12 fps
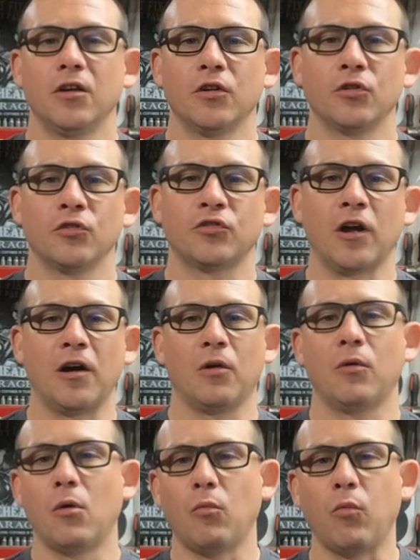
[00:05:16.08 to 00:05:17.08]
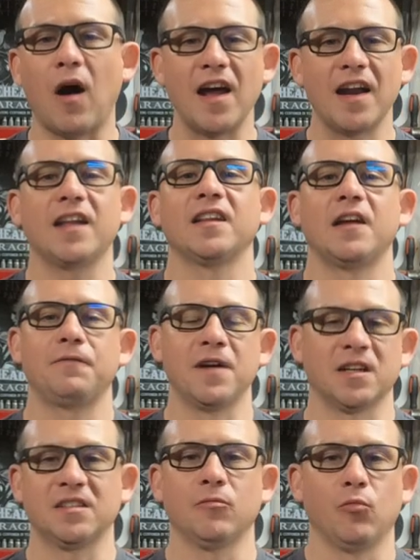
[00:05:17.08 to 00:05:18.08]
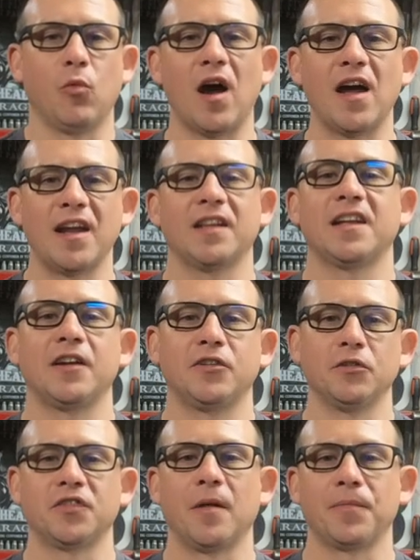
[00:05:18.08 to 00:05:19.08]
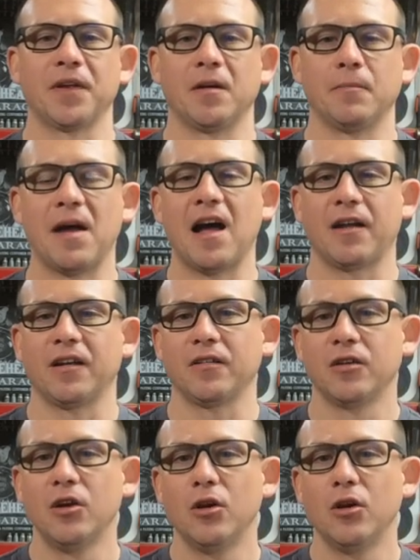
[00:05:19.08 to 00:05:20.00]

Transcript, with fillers: So why didn't they fix it? Why didn't they do something about it?